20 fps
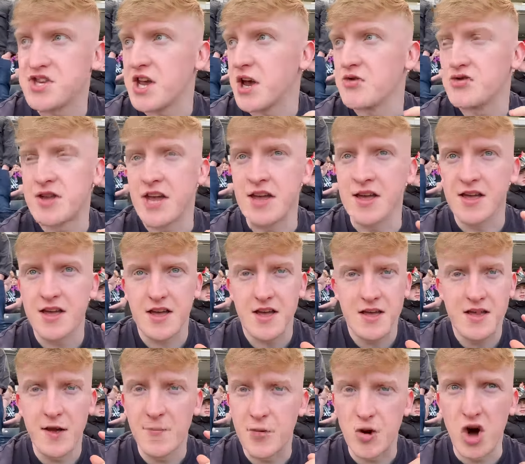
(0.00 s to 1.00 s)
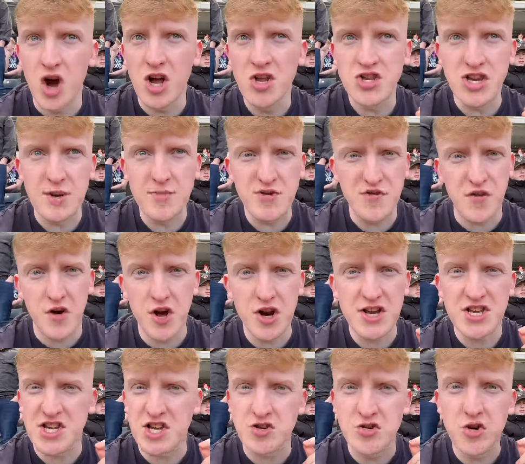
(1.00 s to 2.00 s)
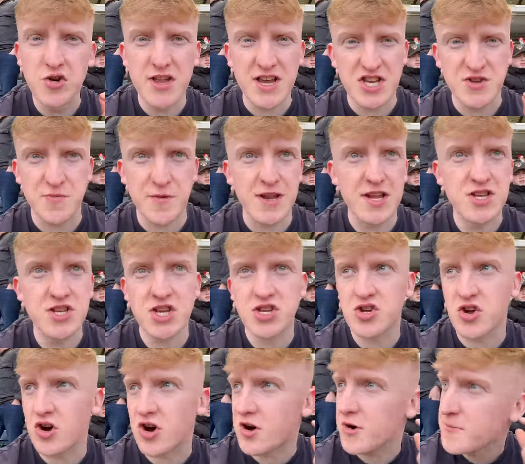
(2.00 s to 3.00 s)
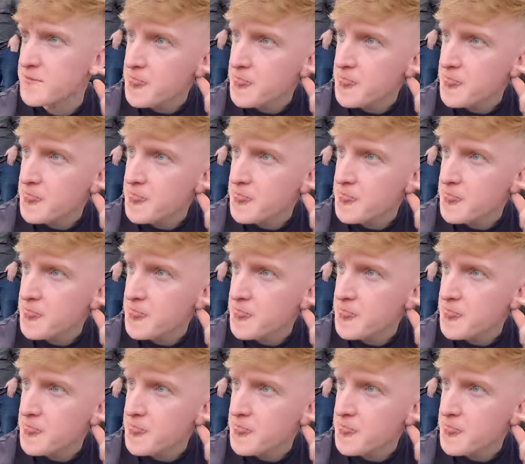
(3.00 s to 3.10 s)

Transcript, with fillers: Celtic, they brought on James Forrest, they know the experience he's got.